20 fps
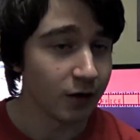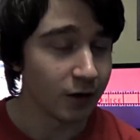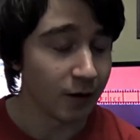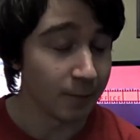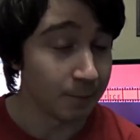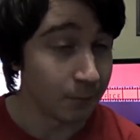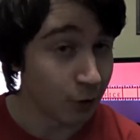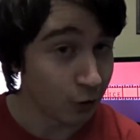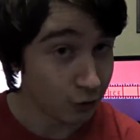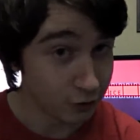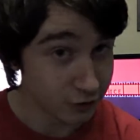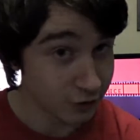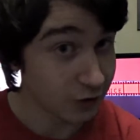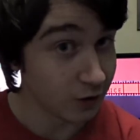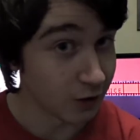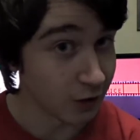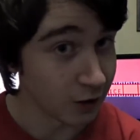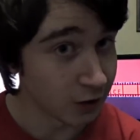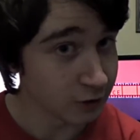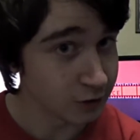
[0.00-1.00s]
a
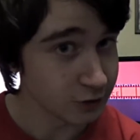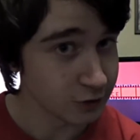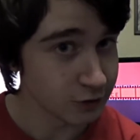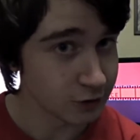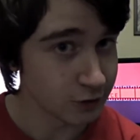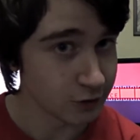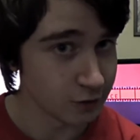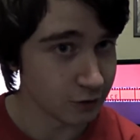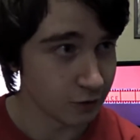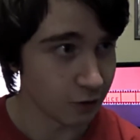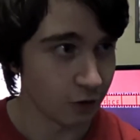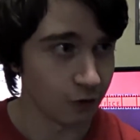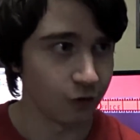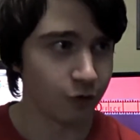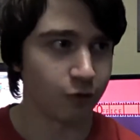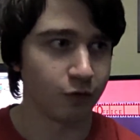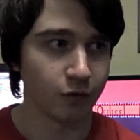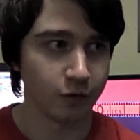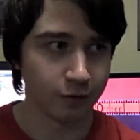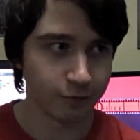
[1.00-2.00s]
podcast on
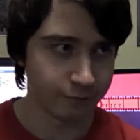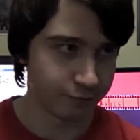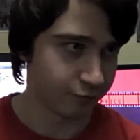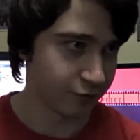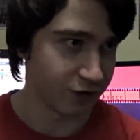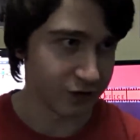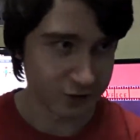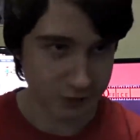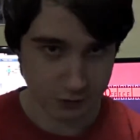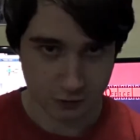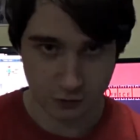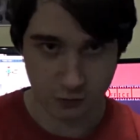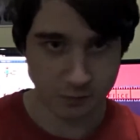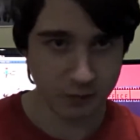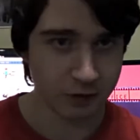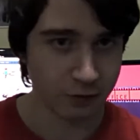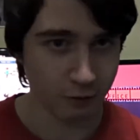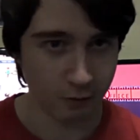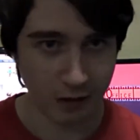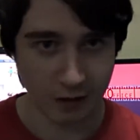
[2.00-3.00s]
all of the recent
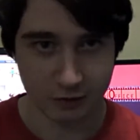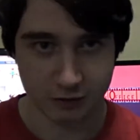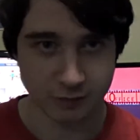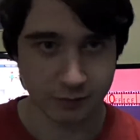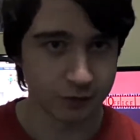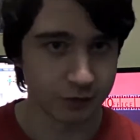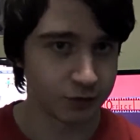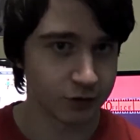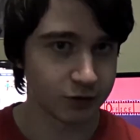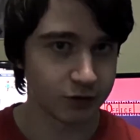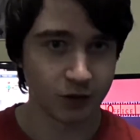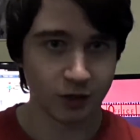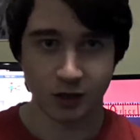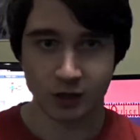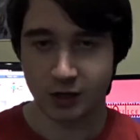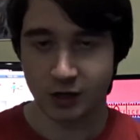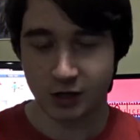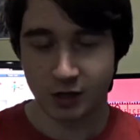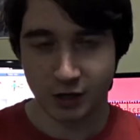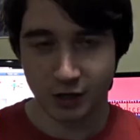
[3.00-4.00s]
superhero announcements,
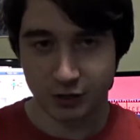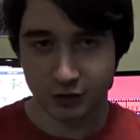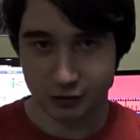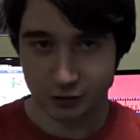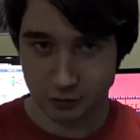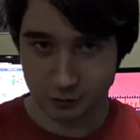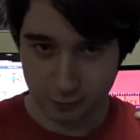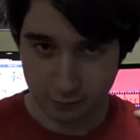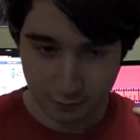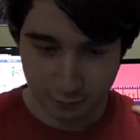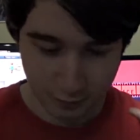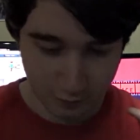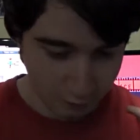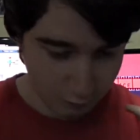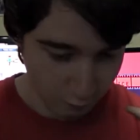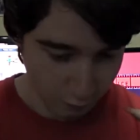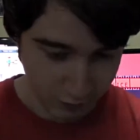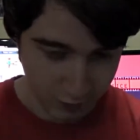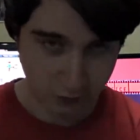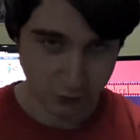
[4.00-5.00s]
so
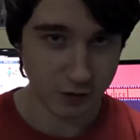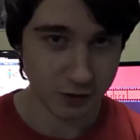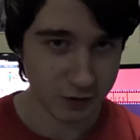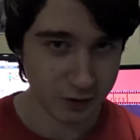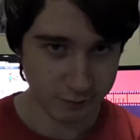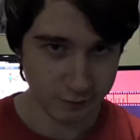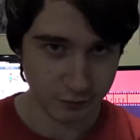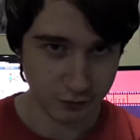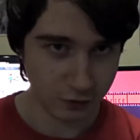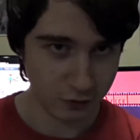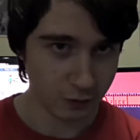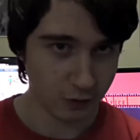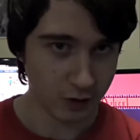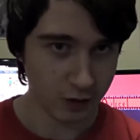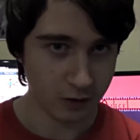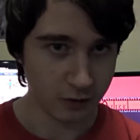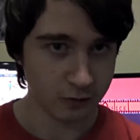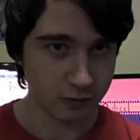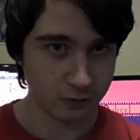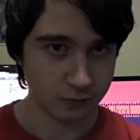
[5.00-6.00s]
we're not going to do a
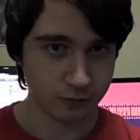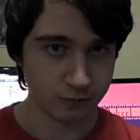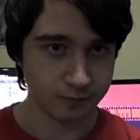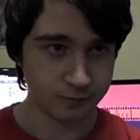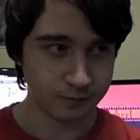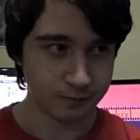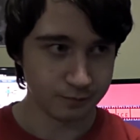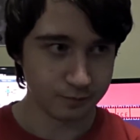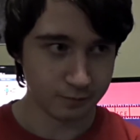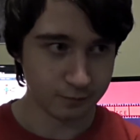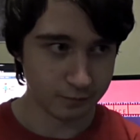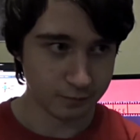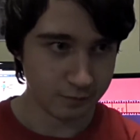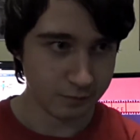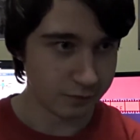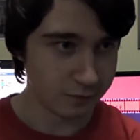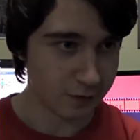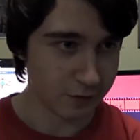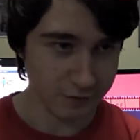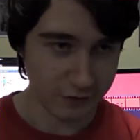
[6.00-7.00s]
whole
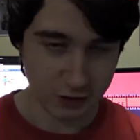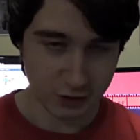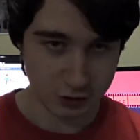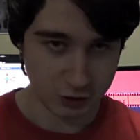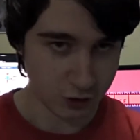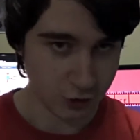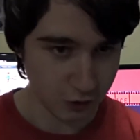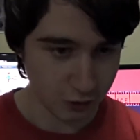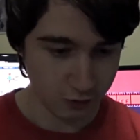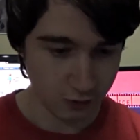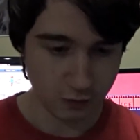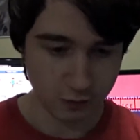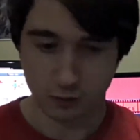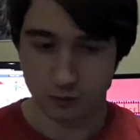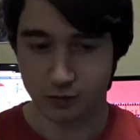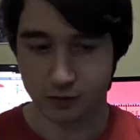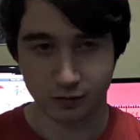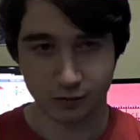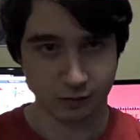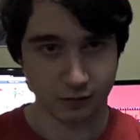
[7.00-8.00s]
Avengers 2
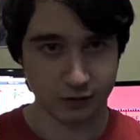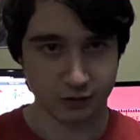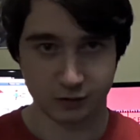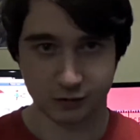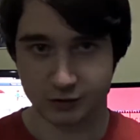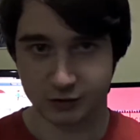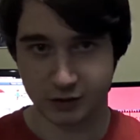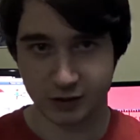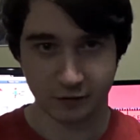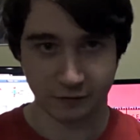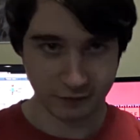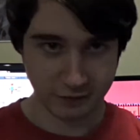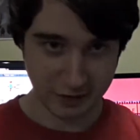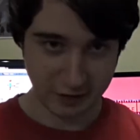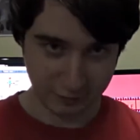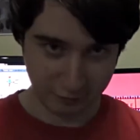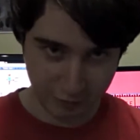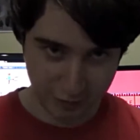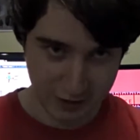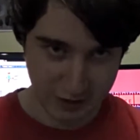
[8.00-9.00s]
and all that sort of stuff
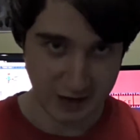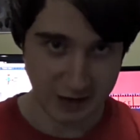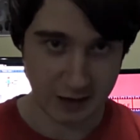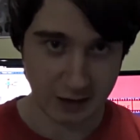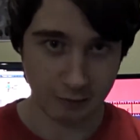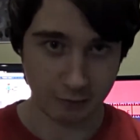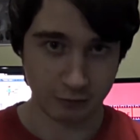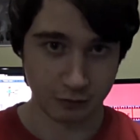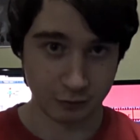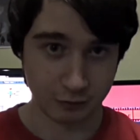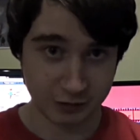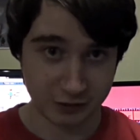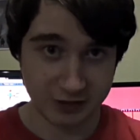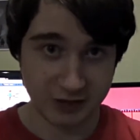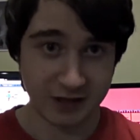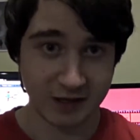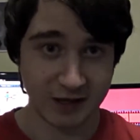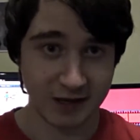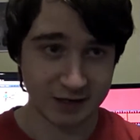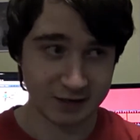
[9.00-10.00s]
thing right now. You'll
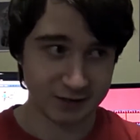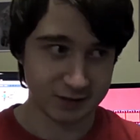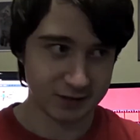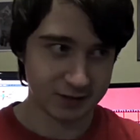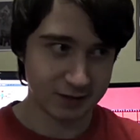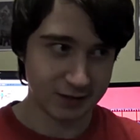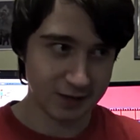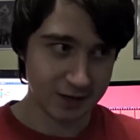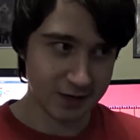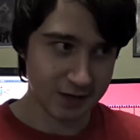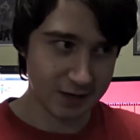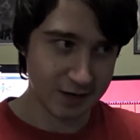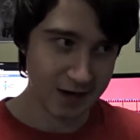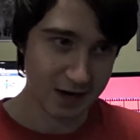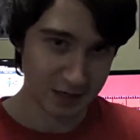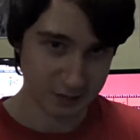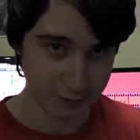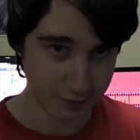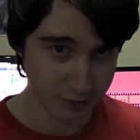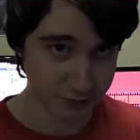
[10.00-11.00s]
see that in
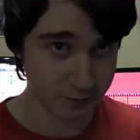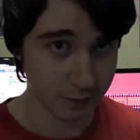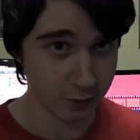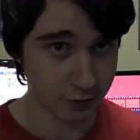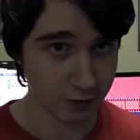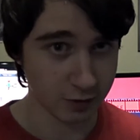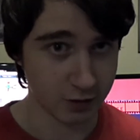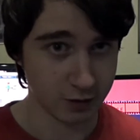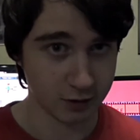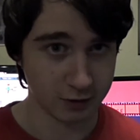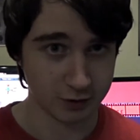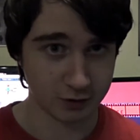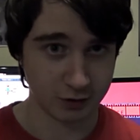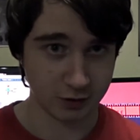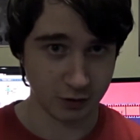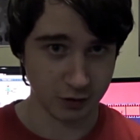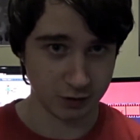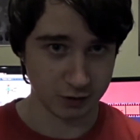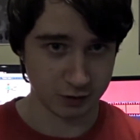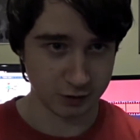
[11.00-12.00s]
next month's
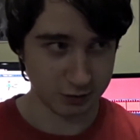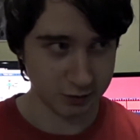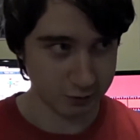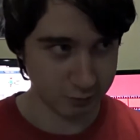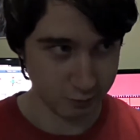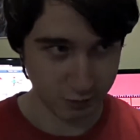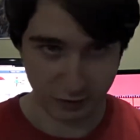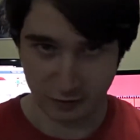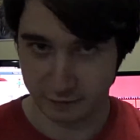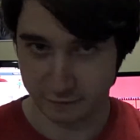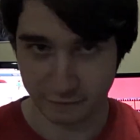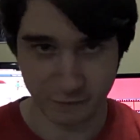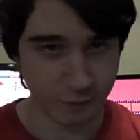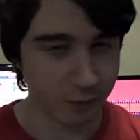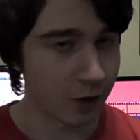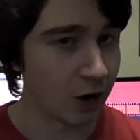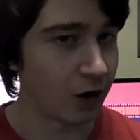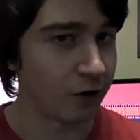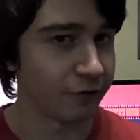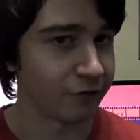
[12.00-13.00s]
podcast, because we can fill
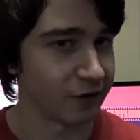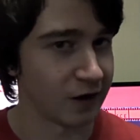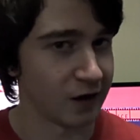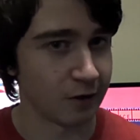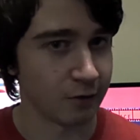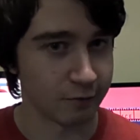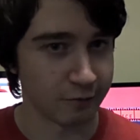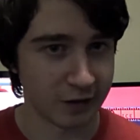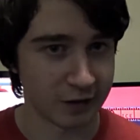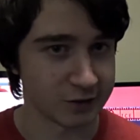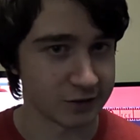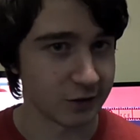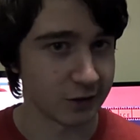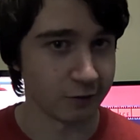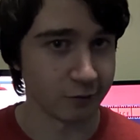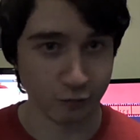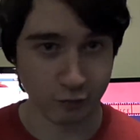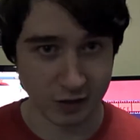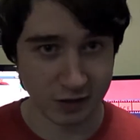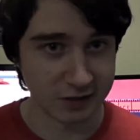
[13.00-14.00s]
half an hour of that stuff
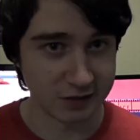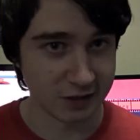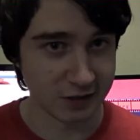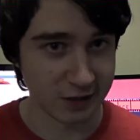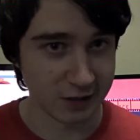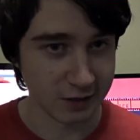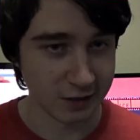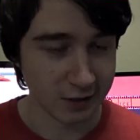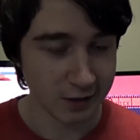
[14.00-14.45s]
really easily.